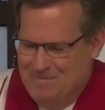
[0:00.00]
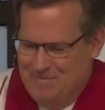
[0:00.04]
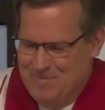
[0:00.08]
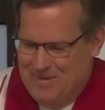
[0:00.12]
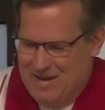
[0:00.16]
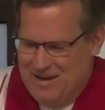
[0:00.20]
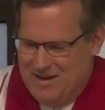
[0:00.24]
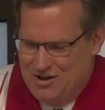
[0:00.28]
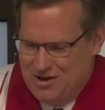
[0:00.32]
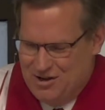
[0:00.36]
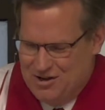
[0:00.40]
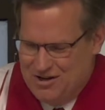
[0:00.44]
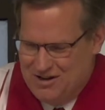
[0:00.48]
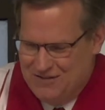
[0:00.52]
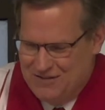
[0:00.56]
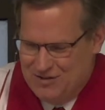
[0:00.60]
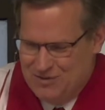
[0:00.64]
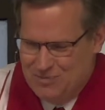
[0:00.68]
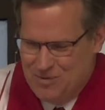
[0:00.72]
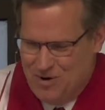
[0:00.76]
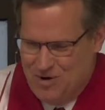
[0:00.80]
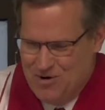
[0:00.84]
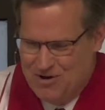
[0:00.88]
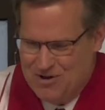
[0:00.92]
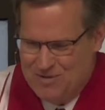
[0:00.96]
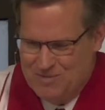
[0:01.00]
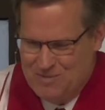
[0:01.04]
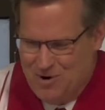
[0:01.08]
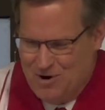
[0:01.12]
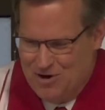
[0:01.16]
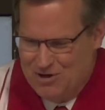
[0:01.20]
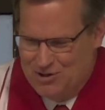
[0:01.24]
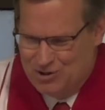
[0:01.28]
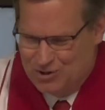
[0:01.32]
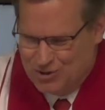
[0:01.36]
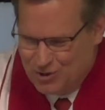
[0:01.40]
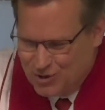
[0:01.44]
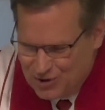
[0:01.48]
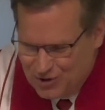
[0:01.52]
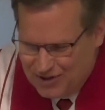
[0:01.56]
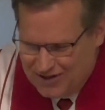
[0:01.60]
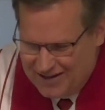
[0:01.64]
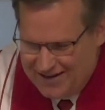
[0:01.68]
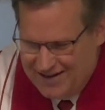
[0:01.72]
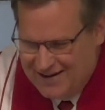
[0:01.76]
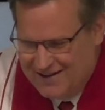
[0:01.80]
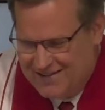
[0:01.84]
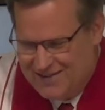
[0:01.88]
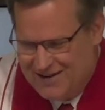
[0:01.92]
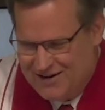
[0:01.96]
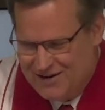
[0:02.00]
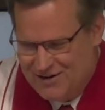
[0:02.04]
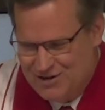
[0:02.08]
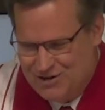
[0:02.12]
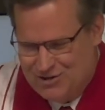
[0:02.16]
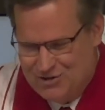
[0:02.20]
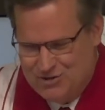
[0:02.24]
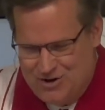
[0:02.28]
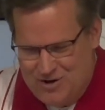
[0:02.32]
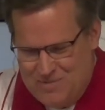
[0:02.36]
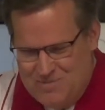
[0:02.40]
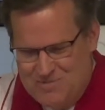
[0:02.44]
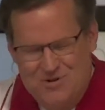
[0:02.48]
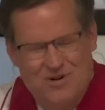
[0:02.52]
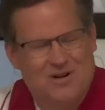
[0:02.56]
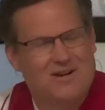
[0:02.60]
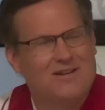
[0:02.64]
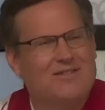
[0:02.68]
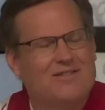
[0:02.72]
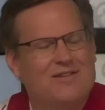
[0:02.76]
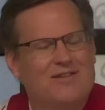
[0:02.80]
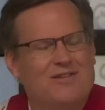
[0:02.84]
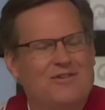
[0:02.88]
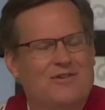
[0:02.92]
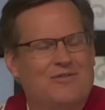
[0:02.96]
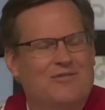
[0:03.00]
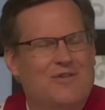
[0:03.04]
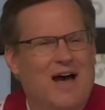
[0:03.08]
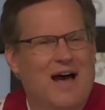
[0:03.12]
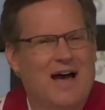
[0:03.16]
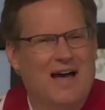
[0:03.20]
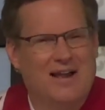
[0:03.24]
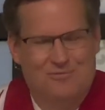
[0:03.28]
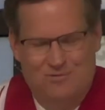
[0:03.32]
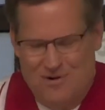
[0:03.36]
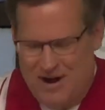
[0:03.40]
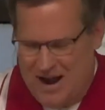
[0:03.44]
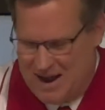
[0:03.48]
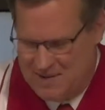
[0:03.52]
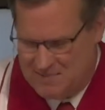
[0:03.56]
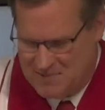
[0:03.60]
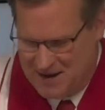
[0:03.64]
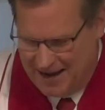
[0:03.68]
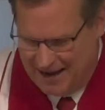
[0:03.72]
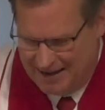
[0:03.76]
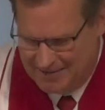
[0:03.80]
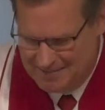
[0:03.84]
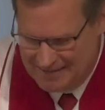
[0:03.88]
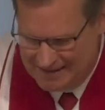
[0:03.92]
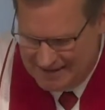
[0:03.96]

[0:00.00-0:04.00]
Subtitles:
They couldn't have spoken more truly in their description of the divine rabbi.